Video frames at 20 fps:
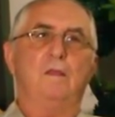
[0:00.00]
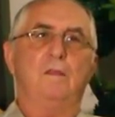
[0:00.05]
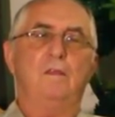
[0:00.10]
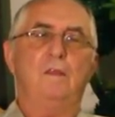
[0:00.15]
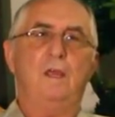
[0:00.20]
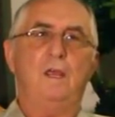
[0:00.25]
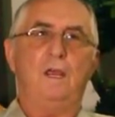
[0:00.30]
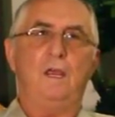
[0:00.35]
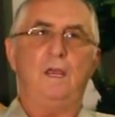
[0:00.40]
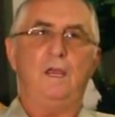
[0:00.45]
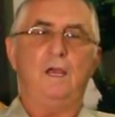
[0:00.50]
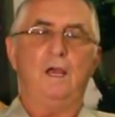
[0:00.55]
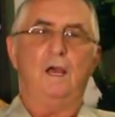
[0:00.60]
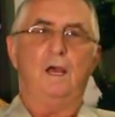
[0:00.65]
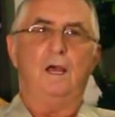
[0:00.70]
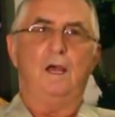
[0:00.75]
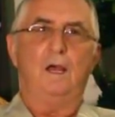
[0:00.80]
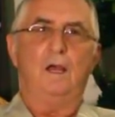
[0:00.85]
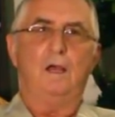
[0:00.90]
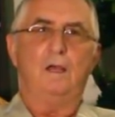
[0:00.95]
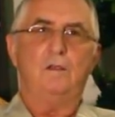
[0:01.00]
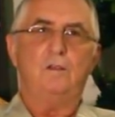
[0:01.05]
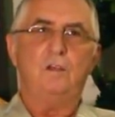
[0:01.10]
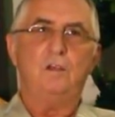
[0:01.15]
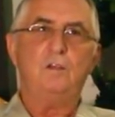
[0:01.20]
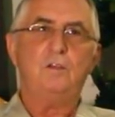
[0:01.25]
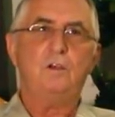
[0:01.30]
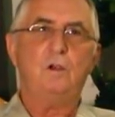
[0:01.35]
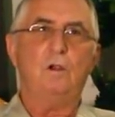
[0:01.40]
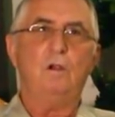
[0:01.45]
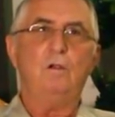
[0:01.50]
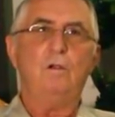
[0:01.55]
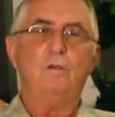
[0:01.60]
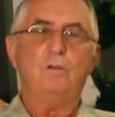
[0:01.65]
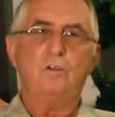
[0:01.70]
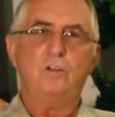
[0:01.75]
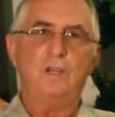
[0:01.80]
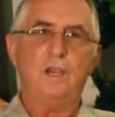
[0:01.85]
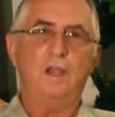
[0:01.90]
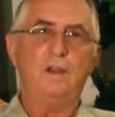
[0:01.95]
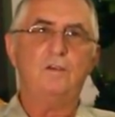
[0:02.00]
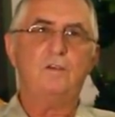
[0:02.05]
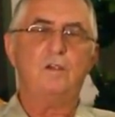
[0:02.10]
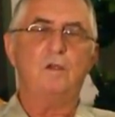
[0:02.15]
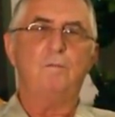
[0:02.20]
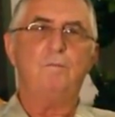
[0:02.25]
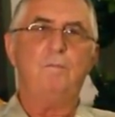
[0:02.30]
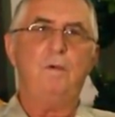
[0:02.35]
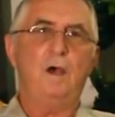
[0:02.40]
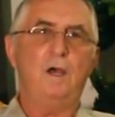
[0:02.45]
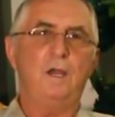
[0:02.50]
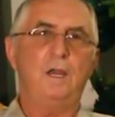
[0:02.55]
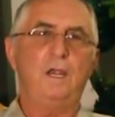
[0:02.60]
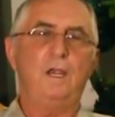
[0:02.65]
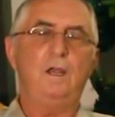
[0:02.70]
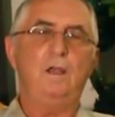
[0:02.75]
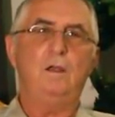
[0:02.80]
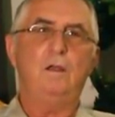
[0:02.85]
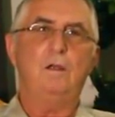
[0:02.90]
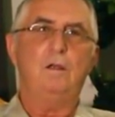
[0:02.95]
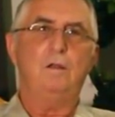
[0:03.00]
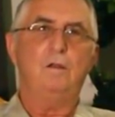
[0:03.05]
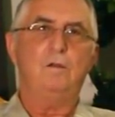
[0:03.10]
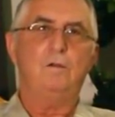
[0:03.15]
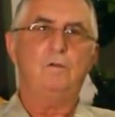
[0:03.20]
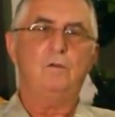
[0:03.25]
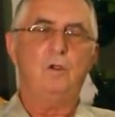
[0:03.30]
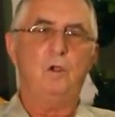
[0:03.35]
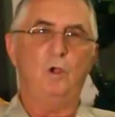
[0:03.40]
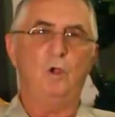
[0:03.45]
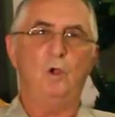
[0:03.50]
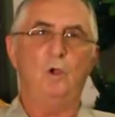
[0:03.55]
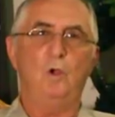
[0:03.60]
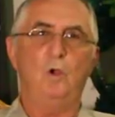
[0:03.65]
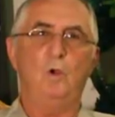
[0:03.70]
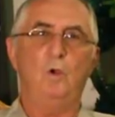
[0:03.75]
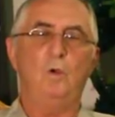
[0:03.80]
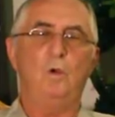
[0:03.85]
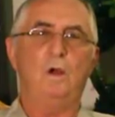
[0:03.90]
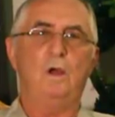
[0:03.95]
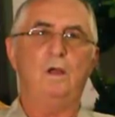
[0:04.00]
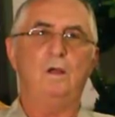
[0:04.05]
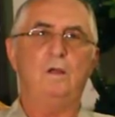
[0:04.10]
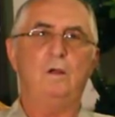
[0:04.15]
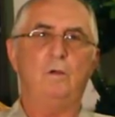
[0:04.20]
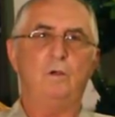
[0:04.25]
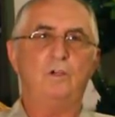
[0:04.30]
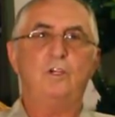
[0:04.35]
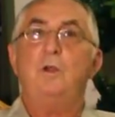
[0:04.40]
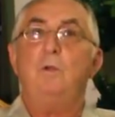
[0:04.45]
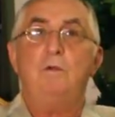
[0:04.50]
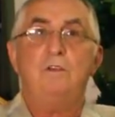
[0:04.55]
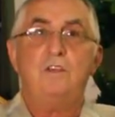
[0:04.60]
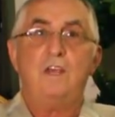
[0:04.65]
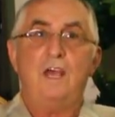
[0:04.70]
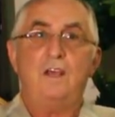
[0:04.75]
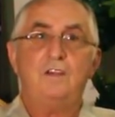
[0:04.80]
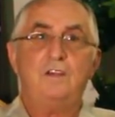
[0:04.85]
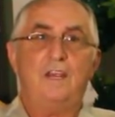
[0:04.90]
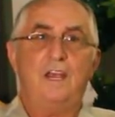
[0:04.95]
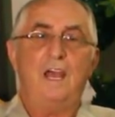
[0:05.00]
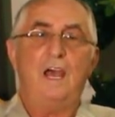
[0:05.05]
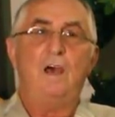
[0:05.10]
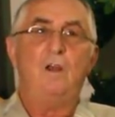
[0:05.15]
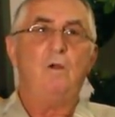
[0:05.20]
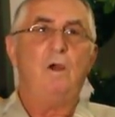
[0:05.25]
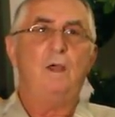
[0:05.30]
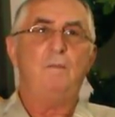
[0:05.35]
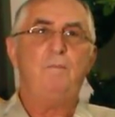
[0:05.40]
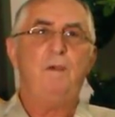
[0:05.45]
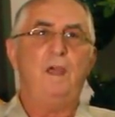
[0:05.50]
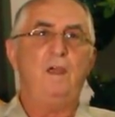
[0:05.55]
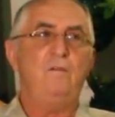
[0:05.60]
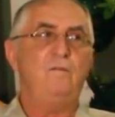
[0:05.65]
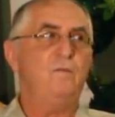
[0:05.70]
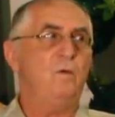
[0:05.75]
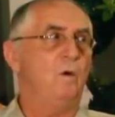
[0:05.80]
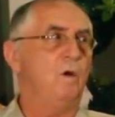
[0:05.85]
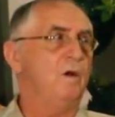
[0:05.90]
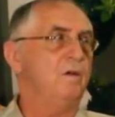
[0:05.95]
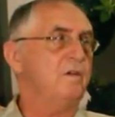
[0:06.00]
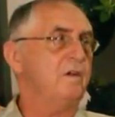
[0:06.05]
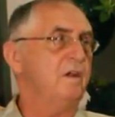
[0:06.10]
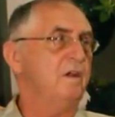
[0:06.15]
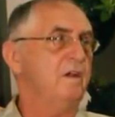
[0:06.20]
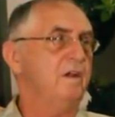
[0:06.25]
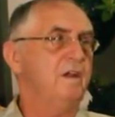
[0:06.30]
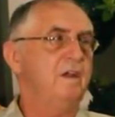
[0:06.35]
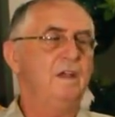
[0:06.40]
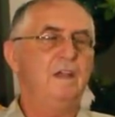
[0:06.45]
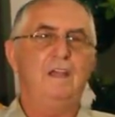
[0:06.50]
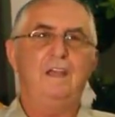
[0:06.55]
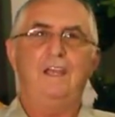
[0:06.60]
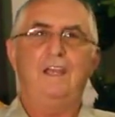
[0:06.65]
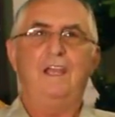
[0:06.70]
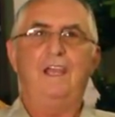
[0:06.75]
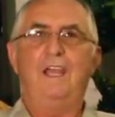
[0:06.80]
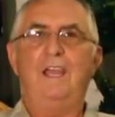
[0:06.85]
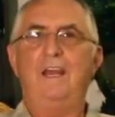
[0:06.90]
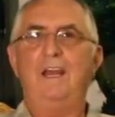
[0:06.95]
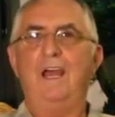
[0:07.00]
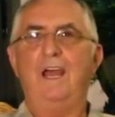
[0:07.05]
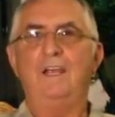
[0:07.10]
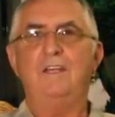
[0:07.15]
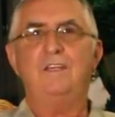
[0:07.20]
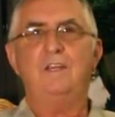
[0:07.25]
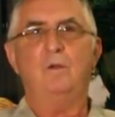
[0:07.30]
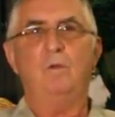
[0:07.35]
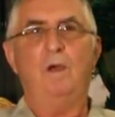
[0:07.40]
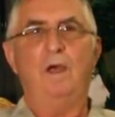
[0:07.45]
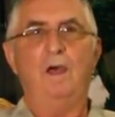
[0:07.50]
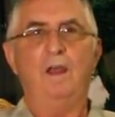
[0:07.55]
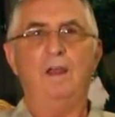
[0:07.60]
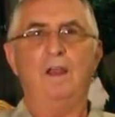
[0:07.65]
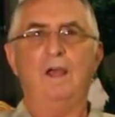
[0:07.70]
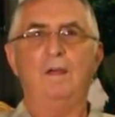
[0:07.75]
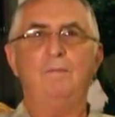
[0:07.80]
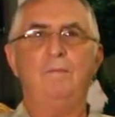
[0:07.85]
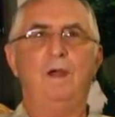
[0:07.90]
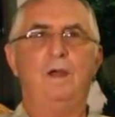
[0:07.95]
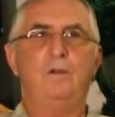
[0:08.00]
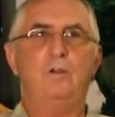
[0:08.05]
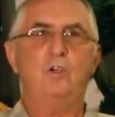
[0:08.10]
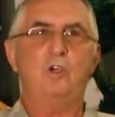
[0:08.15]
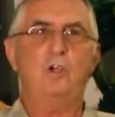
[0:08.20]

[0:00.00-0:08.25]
the uh, sister sent money to, well, she was asking, how do I pay for it? And I said, well, I'm not